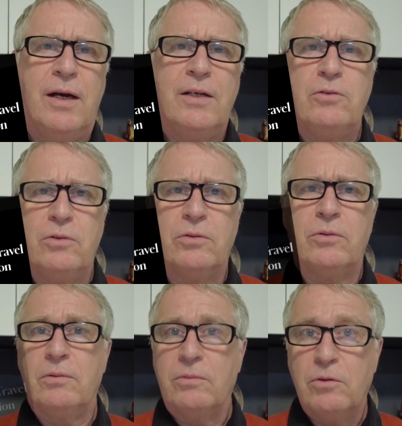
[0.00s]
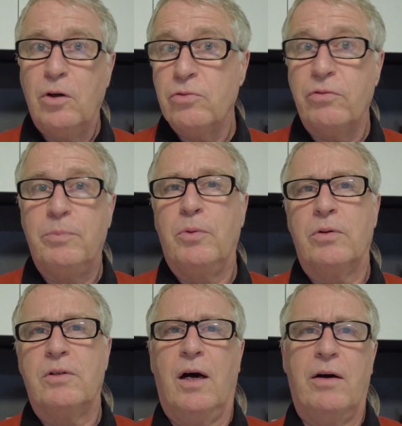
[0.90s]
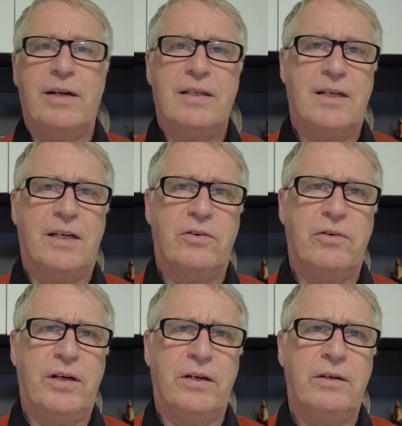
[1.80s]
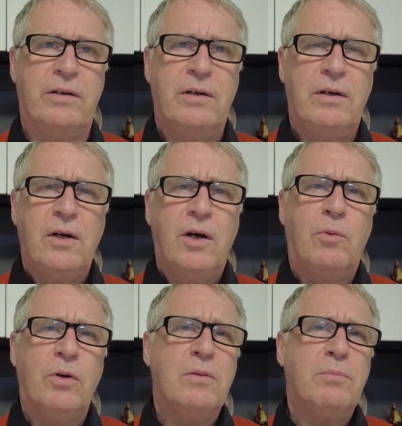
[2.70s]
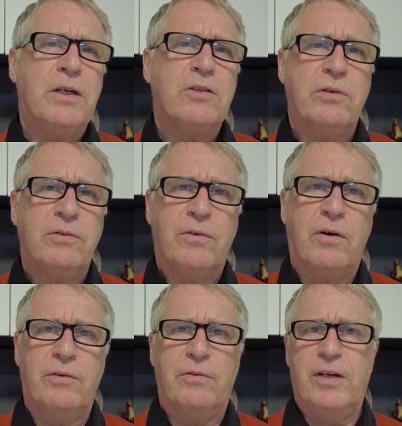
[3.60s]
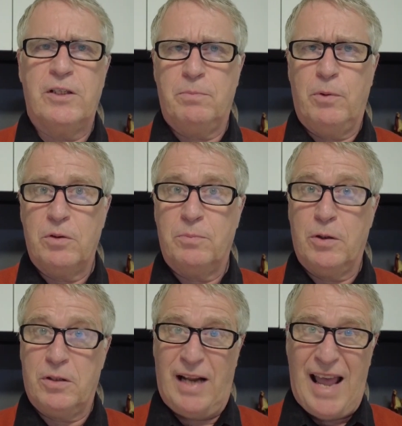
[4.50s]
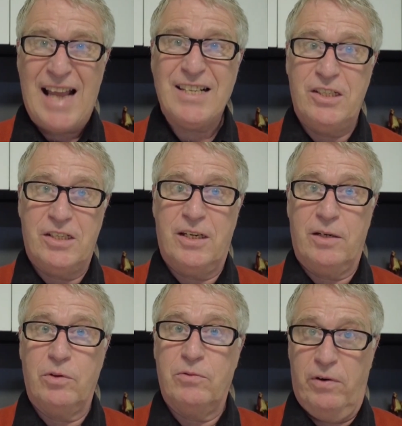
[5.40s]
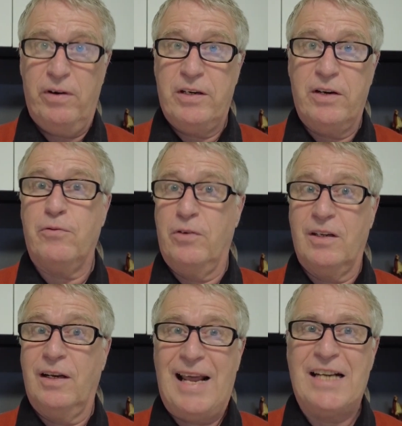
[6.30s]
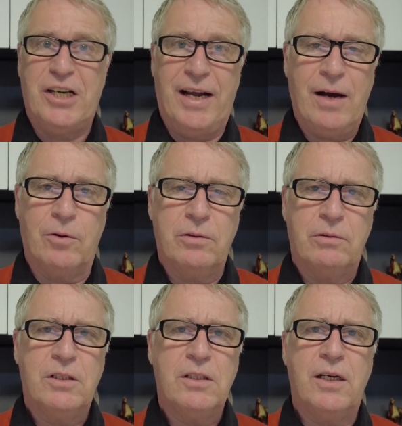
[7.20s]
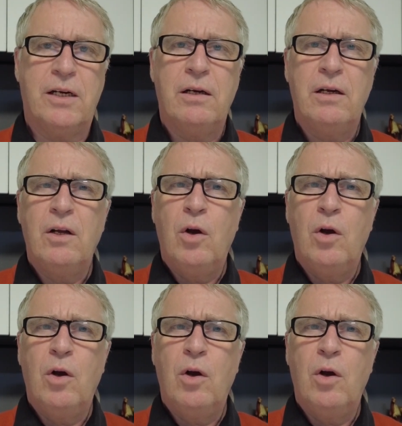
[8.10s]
As usual, those reports are exaggerated. What the Ministry of Foreign Affairs spokesperson actually said was very different to lashing out. She said,